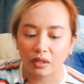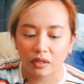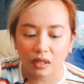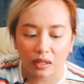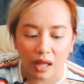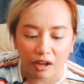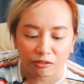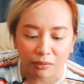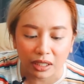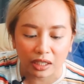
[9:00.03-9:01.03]
think I'll have
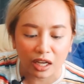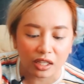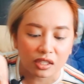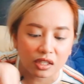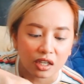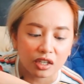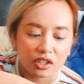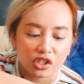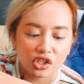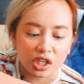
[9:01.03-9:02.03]
my last
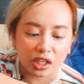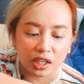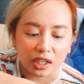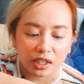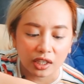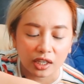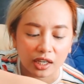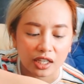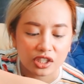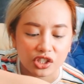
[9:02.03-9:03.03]
chicken. Ang
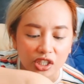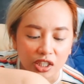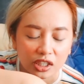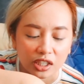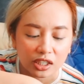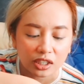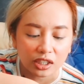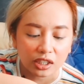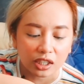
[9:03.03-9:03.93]
last chicken natin